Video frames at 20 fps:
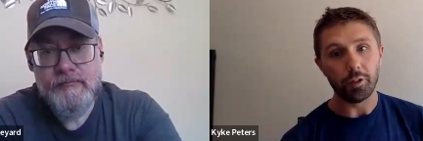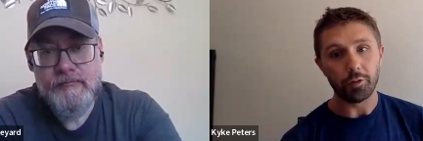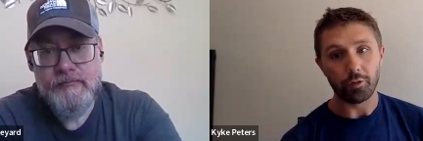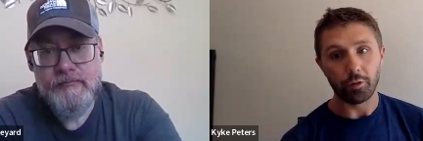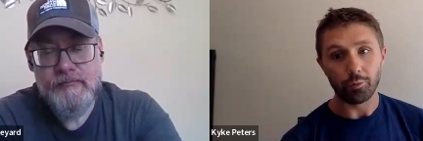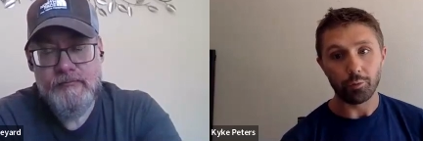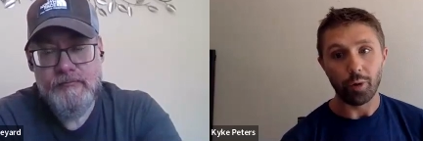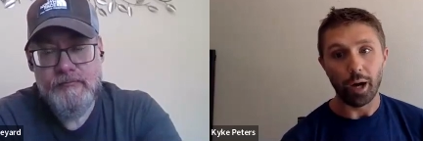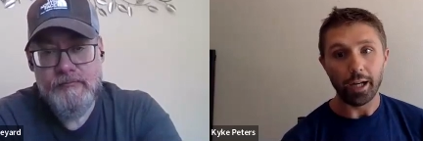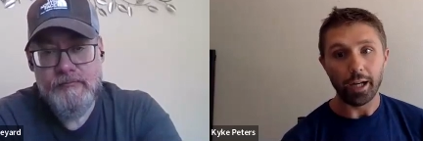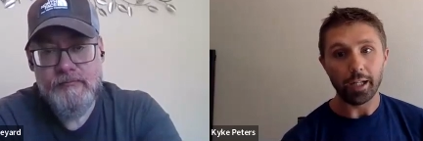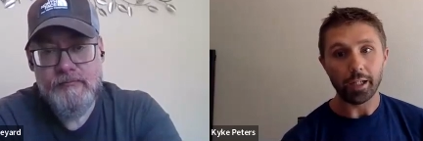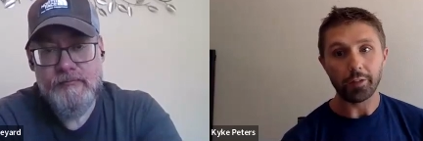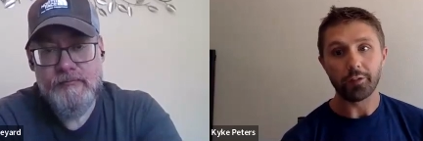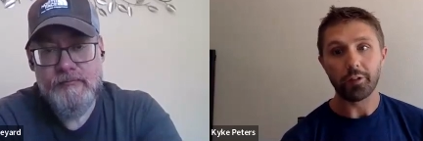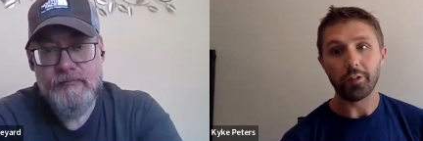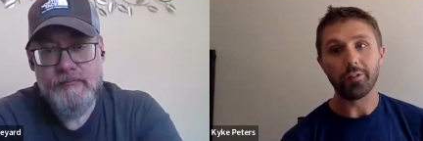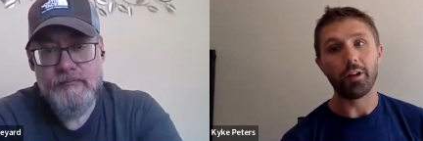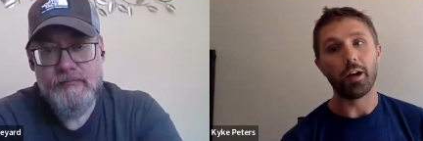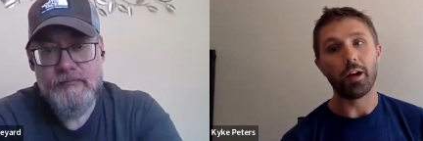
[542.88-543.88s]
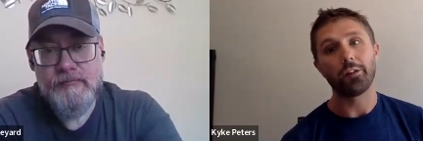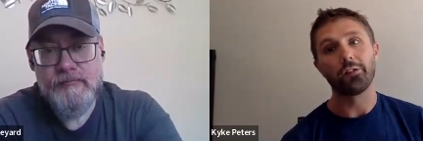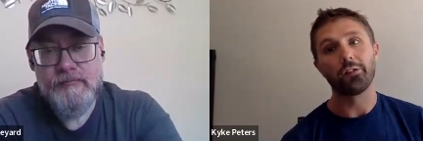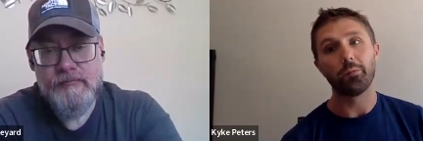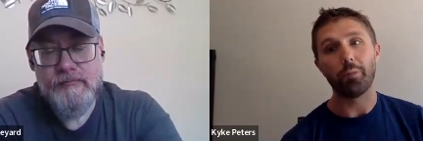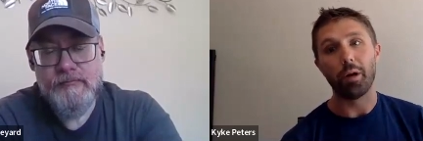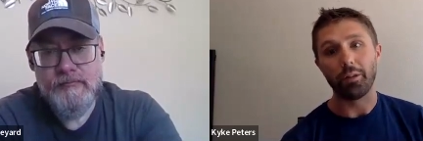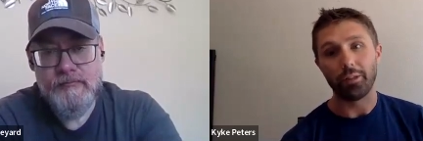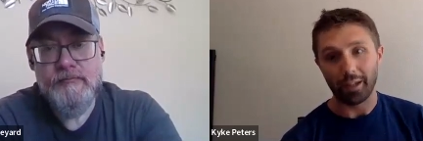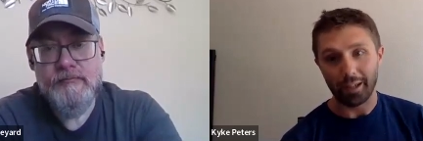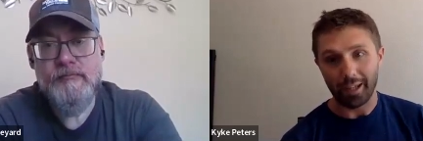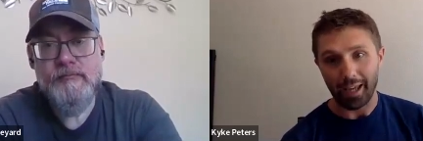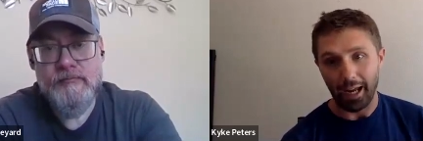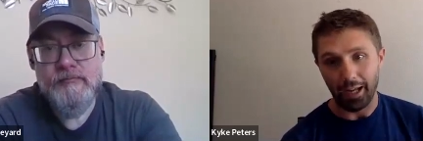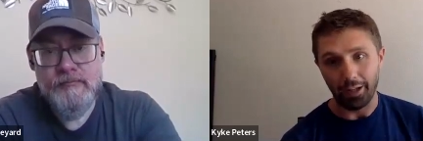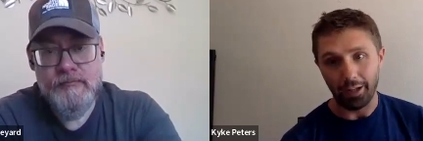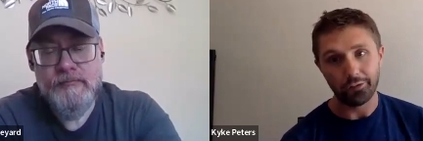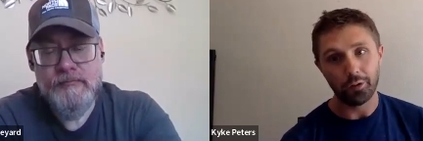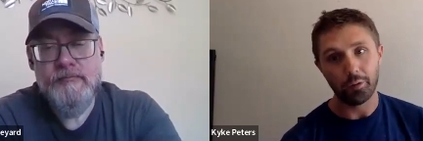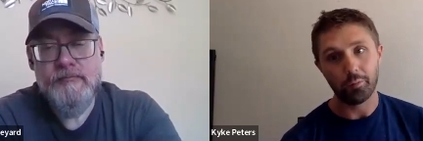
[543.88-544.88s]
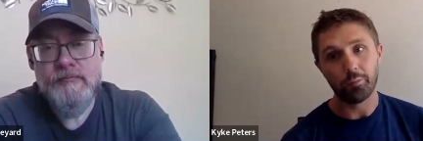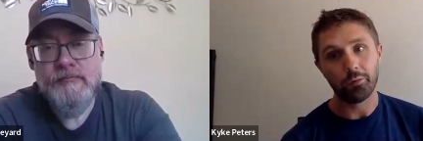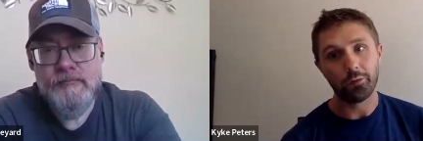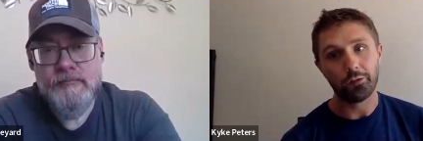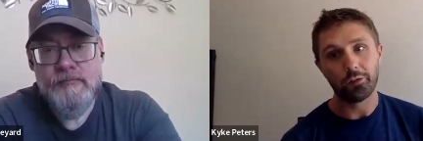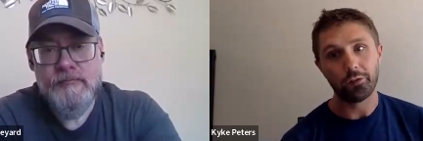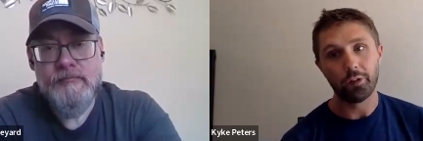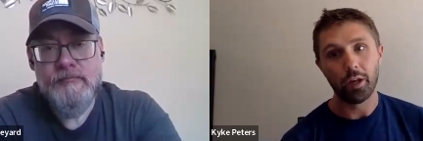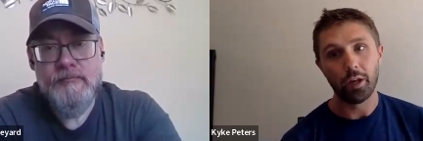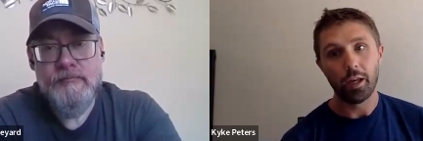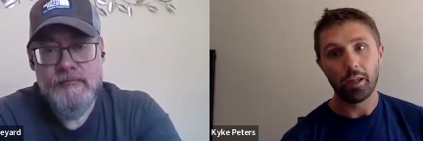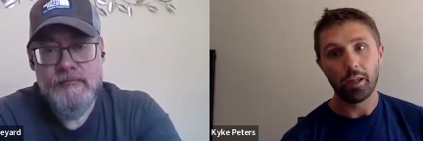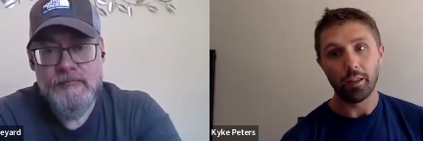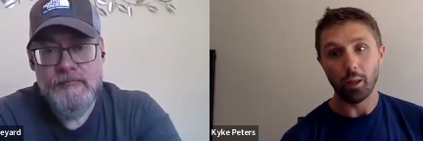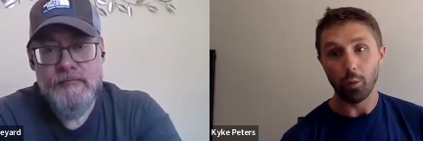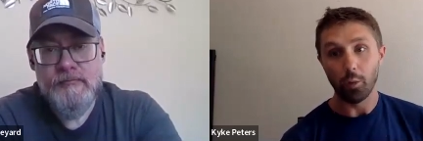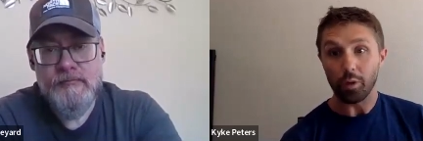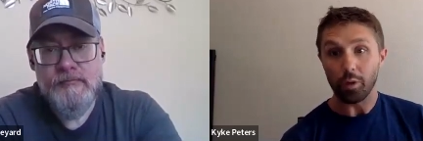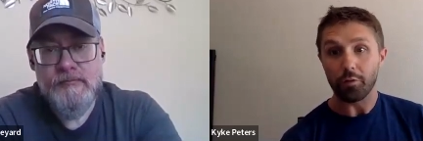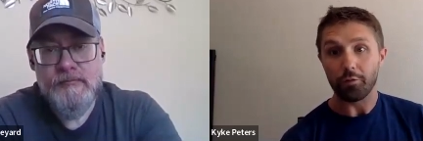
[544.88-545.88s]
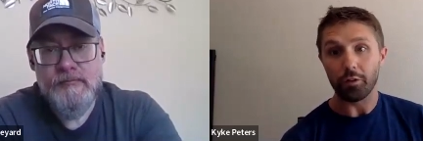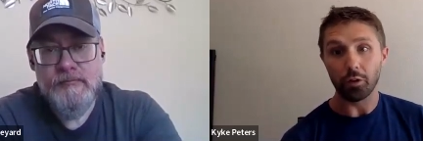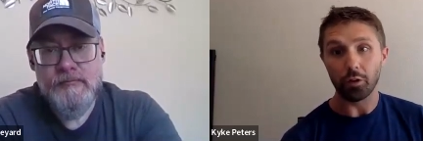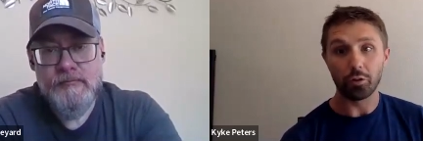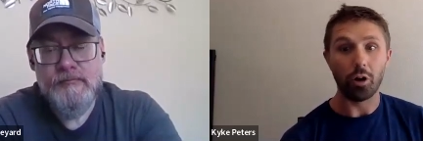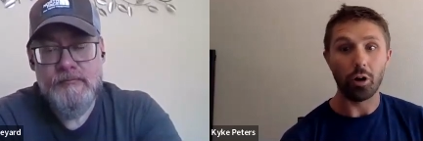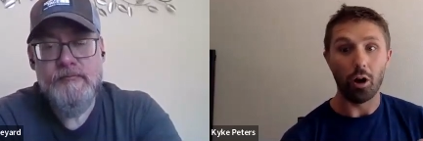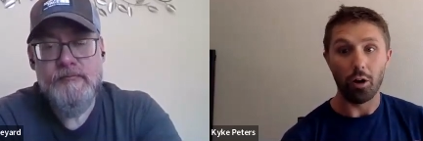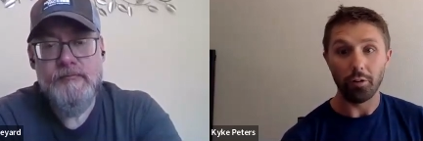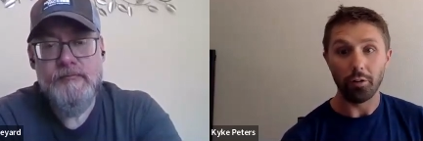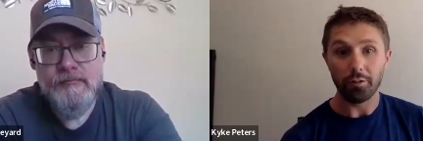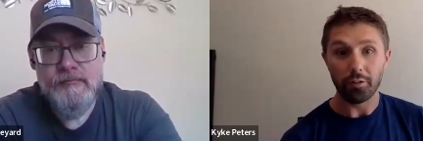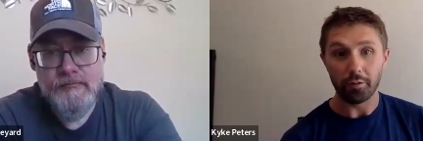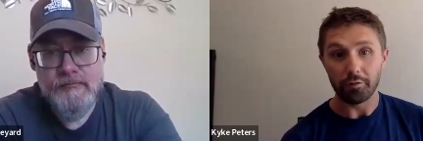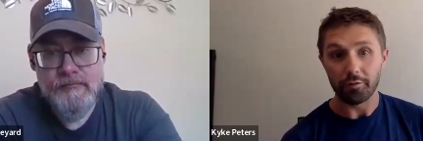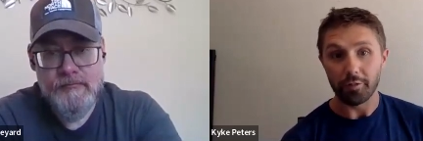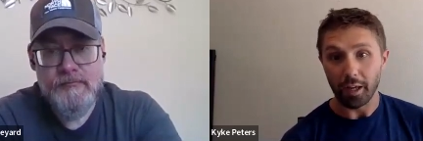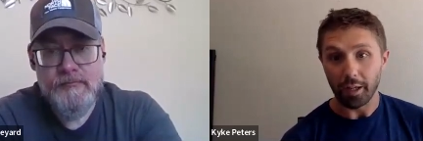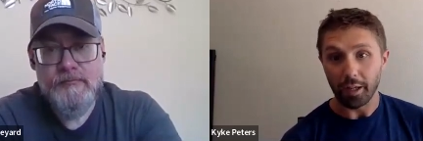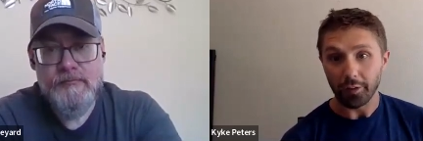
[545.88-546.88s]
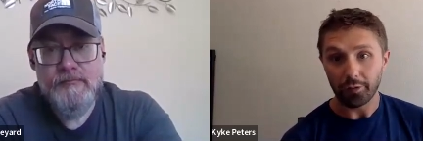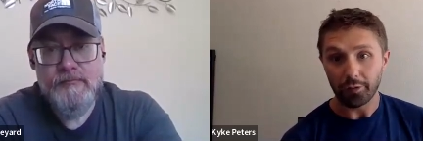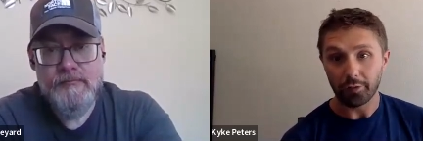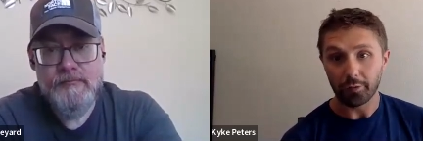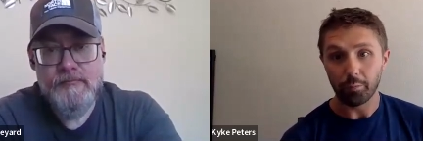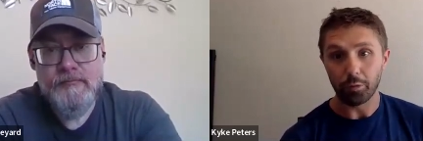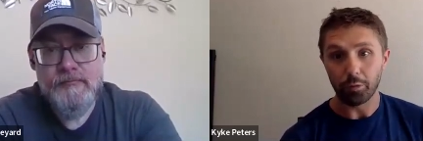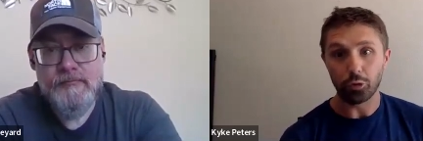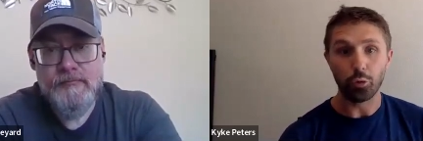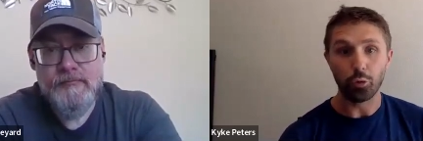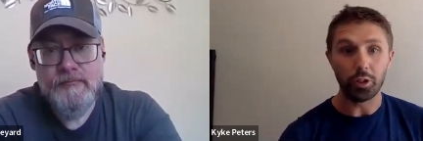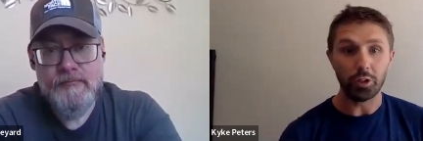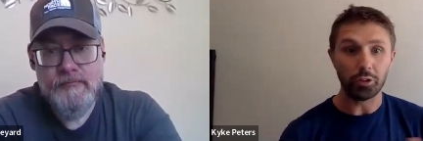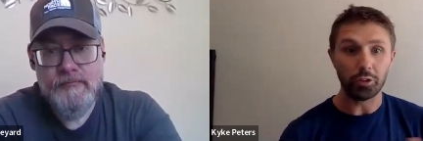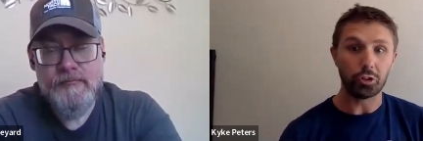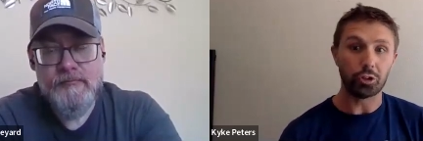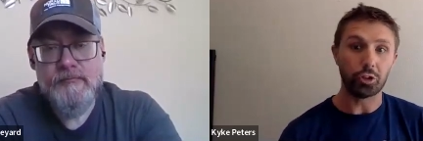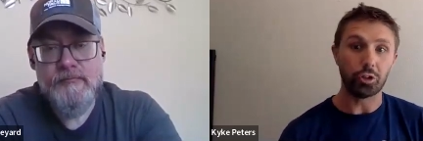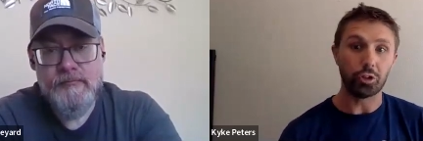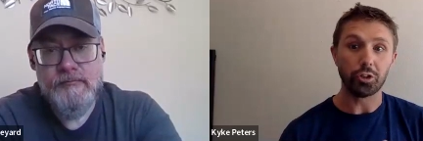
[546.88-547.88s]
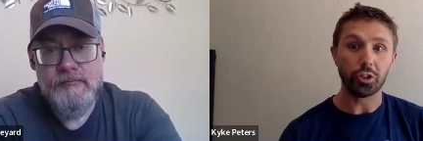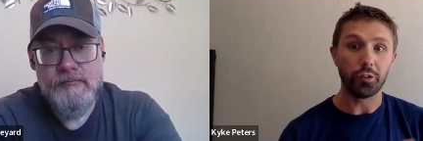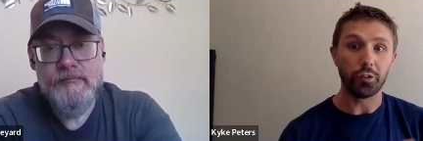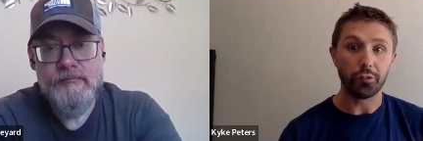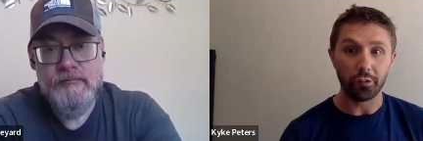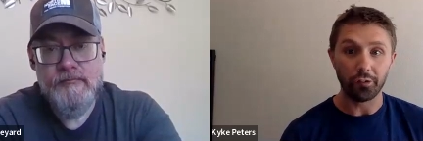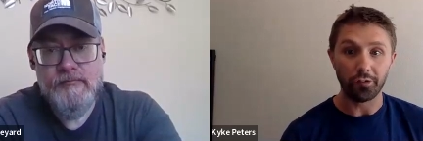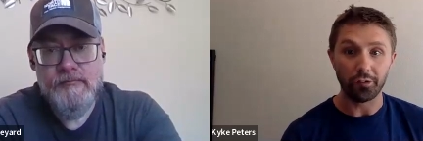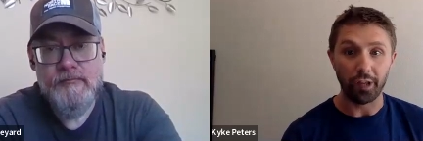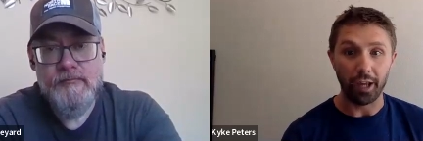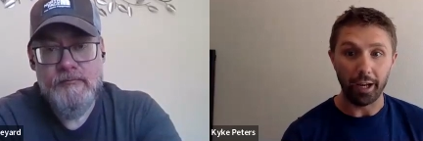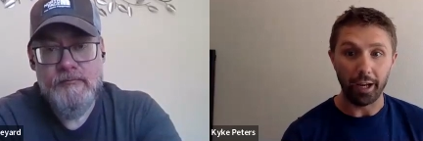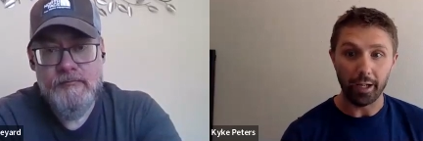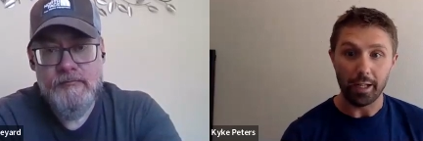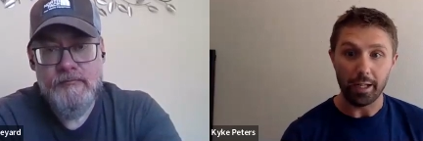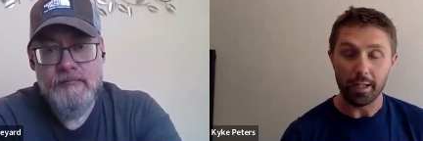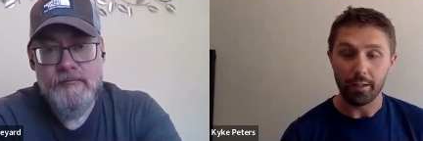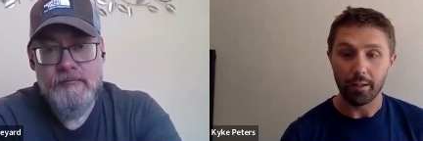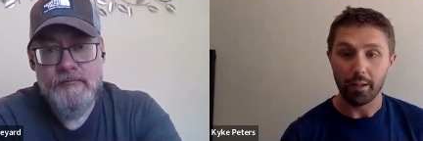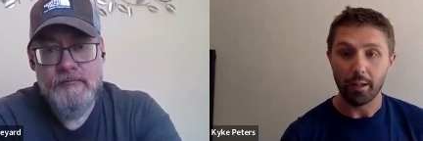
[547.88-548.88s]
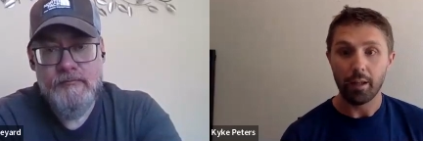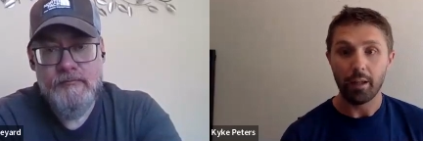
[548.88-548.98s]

Speaker 1: different writings he talks about the chasms that we feel called to face between church and society